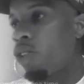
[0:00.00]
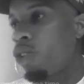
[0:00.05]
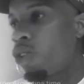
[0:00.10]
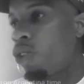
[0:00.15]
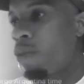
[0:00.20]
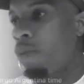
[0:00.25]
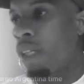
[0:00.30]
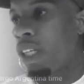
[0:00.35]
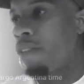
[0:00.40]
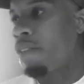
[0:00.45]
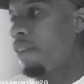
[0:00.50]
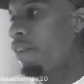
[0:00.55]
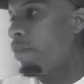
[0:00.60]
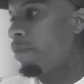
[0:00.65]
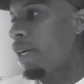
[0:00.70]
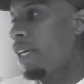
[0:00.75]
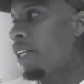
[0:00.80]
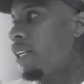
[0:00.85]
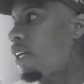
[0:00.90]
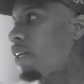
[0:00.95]
So I'm gonna give
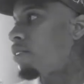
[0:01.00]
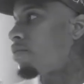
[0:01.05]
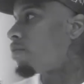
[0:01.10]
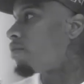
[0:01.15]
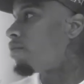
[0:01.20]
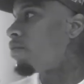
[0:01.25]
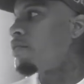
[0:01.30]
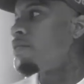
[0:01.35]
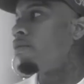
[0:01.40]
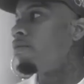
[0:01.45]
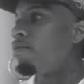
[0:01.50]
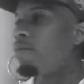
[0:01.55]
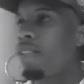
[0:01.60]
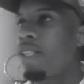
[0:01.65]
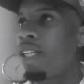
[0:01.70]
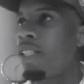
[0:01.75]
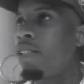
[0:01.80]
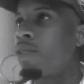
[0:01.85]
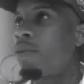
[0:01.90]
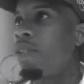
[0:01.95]
everybody like
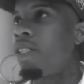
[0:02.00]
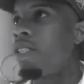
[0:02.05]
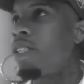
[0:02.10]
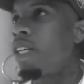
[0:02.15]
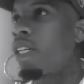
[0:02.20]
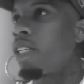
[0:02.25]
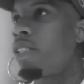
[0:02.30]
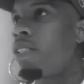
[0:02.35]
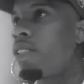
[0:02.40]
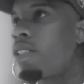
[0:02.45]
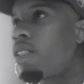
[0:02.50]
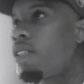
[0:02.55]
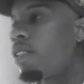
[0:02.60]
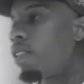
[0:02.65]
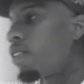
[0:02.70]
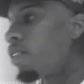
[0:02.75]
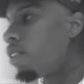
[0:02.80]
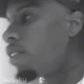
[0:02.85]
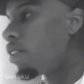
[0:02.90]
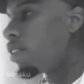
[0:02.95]
10, 20 seconds,
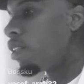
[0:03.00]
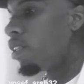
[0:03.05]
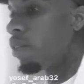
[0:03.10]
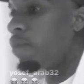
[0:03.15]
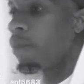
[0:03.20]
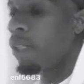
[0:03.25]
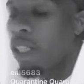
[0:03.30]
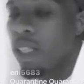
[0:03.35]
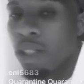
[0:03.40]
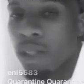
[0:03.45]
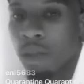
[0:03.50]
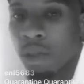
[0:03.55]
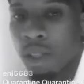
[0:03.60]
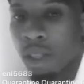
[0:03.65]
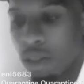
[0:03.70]
and I'm gonna get to it.